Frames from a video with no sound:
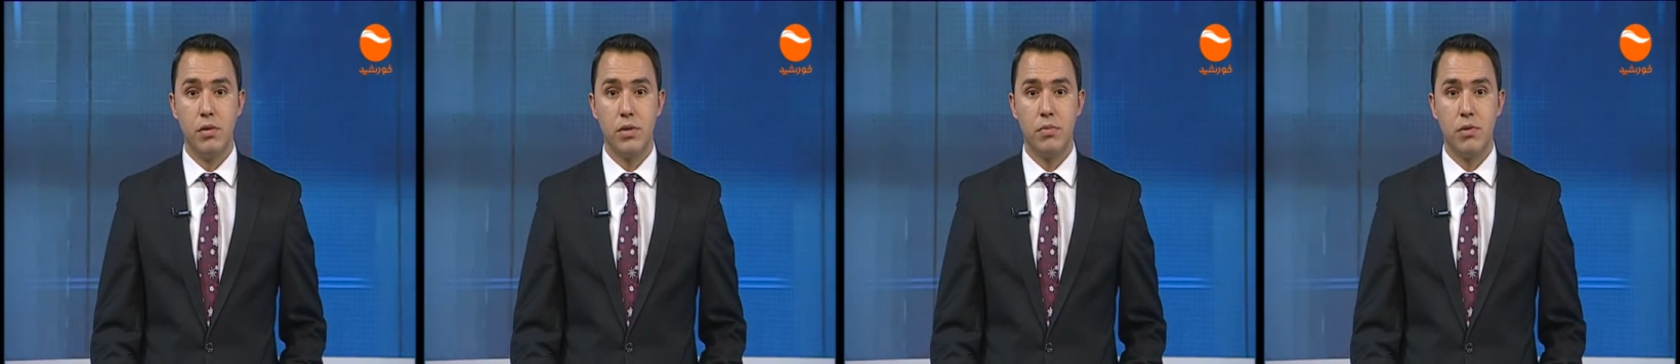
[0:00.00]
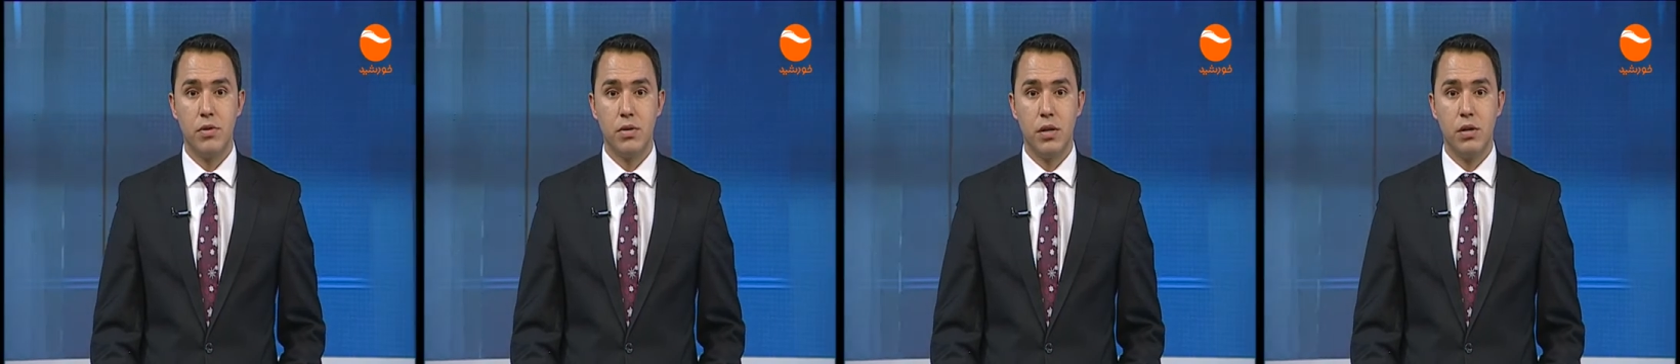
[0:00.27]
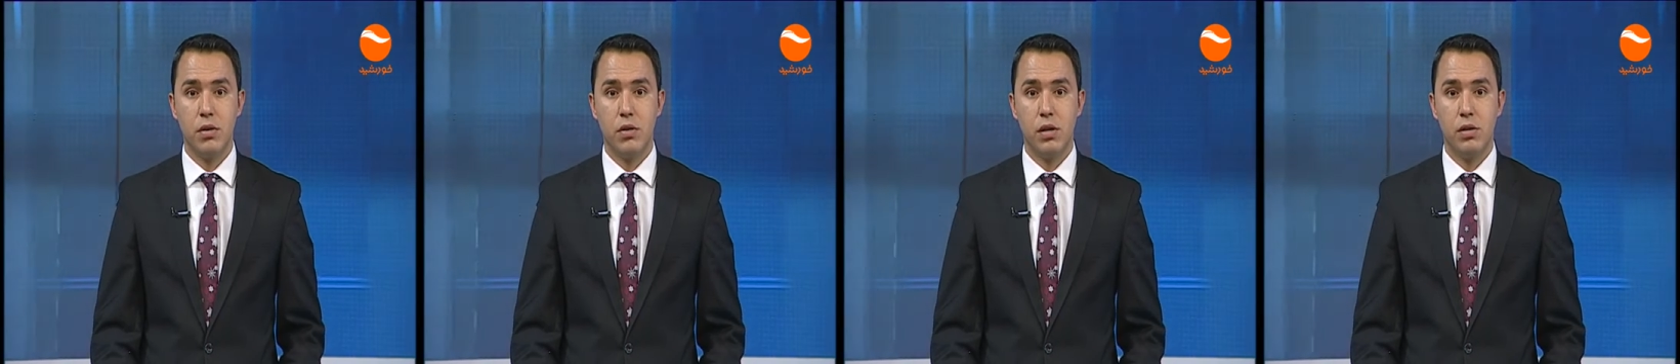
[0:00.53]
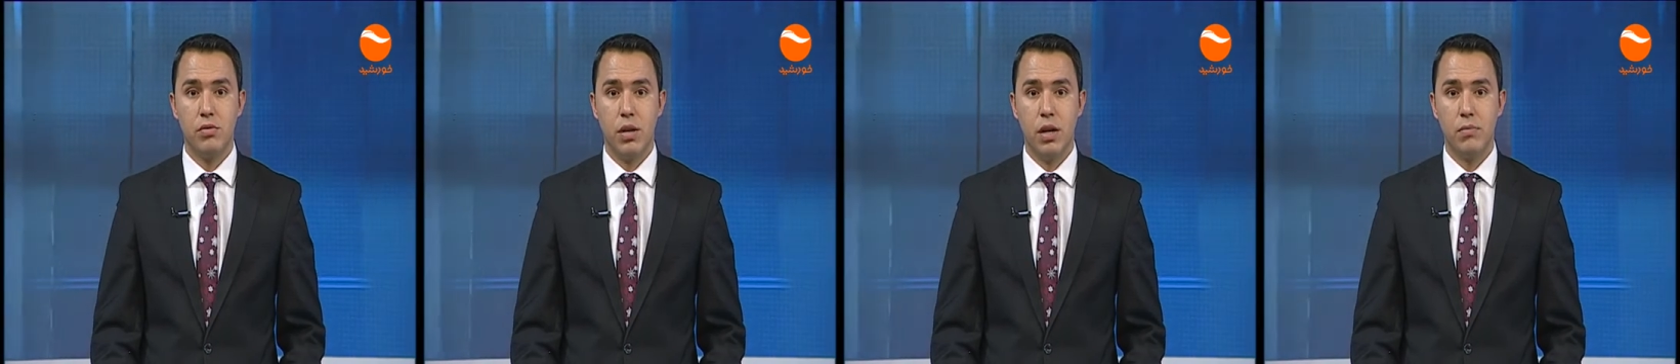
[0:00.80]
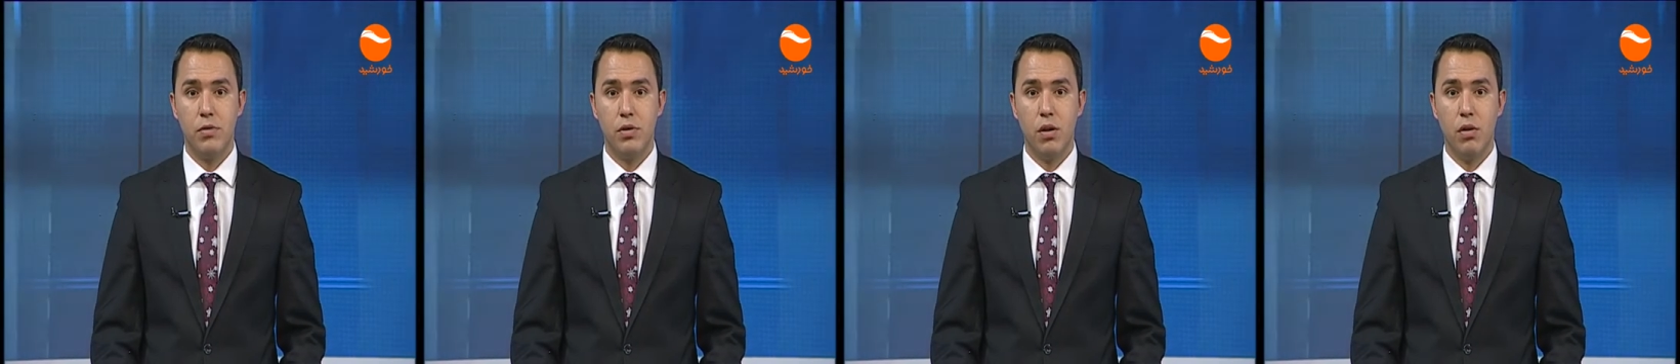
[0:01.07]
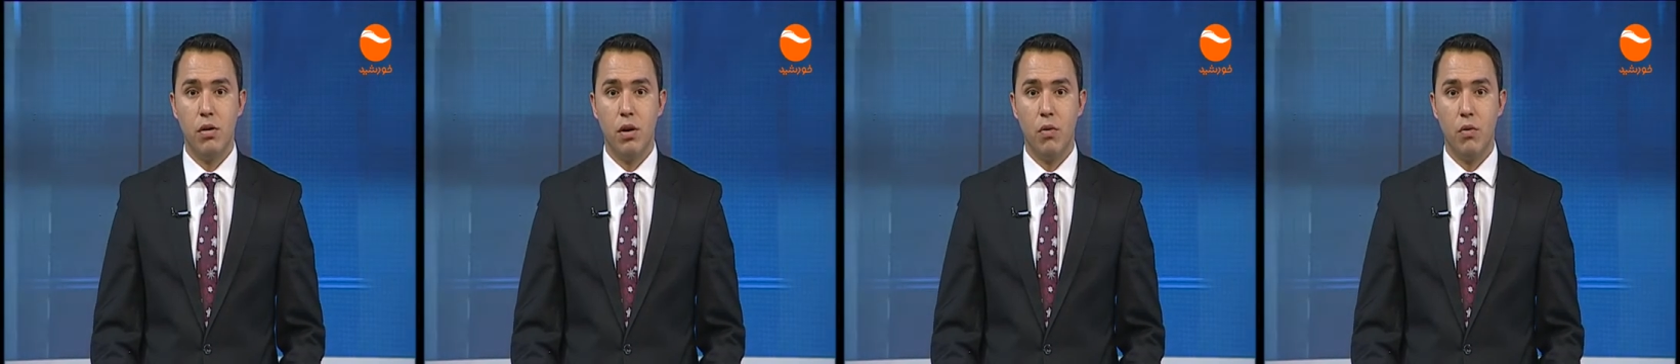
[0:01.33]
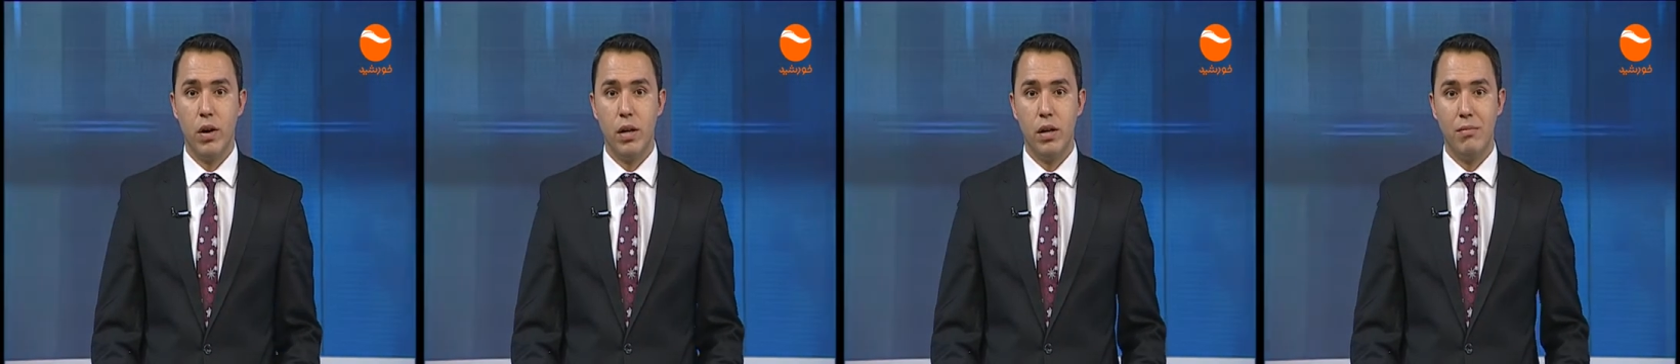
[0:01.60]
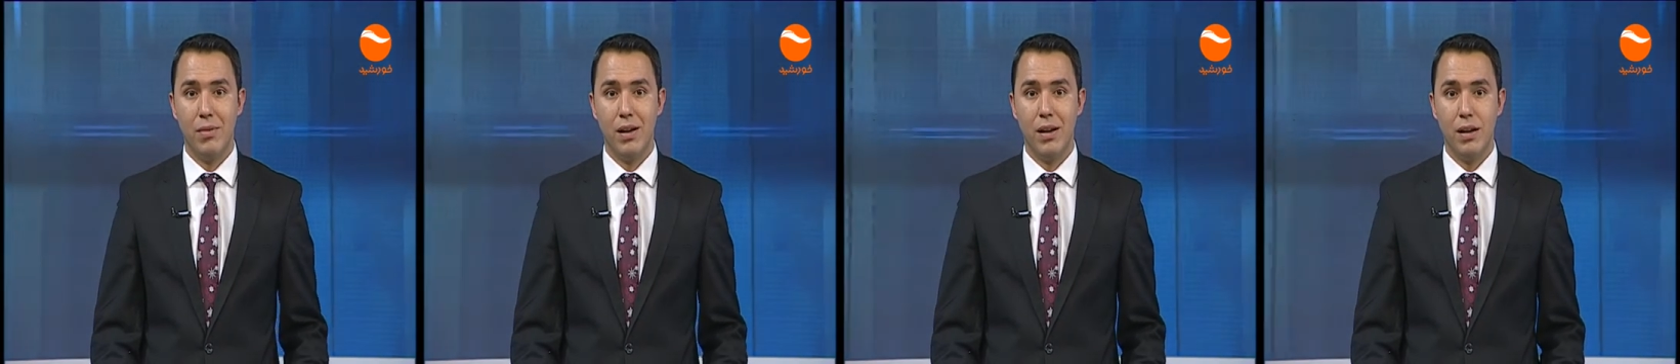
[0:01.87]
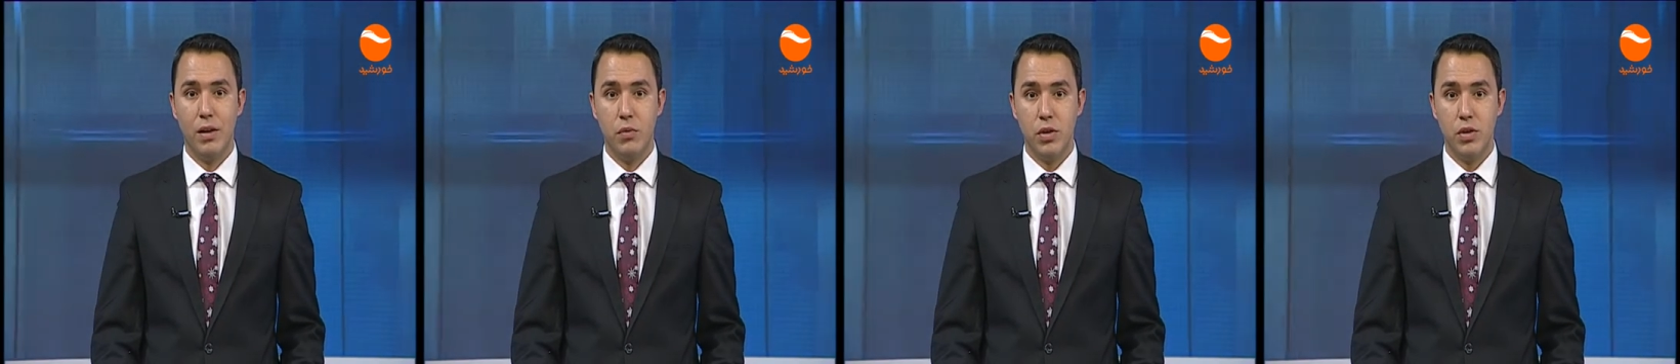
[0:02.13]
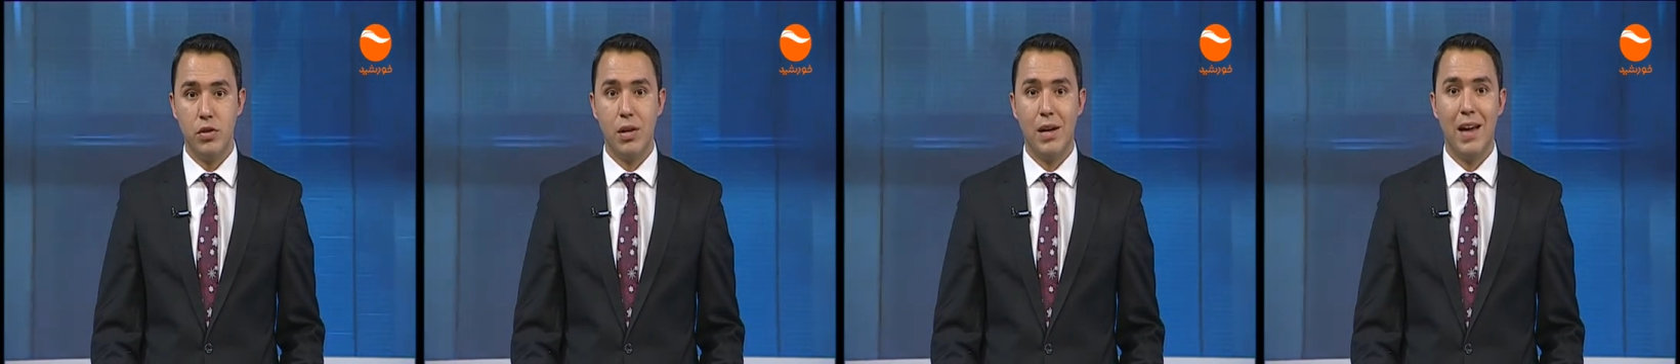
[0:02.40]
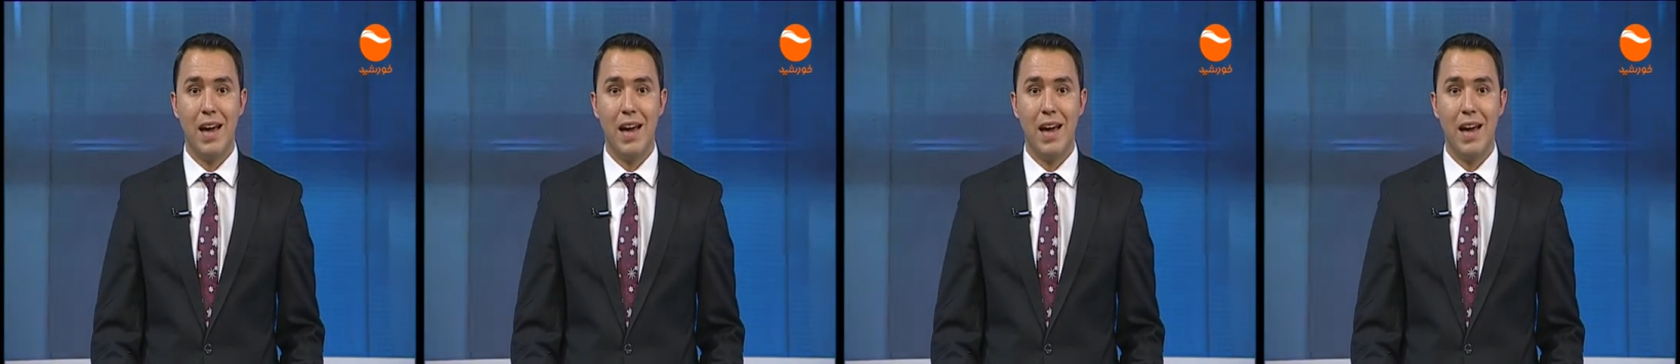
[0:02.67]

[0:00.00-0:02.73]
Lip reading: US President Donald Trump's long-awaited meeting with